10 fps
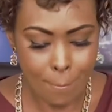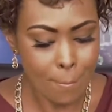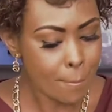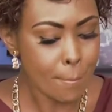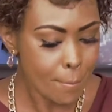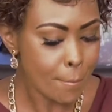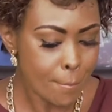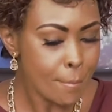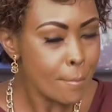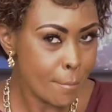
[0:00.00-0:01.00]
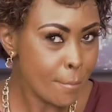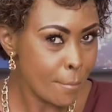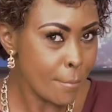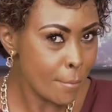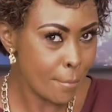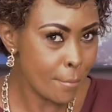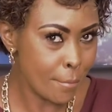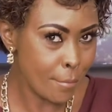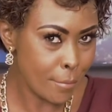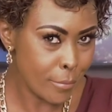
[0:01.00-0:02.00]
Because always
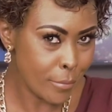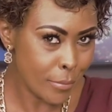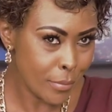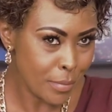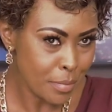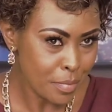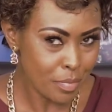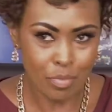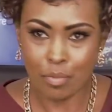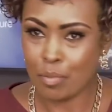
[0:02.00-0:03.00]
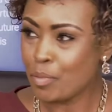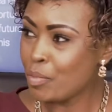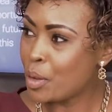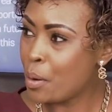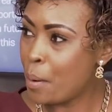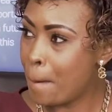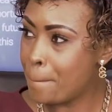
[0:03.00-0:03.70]
tracing these people later on is going to be a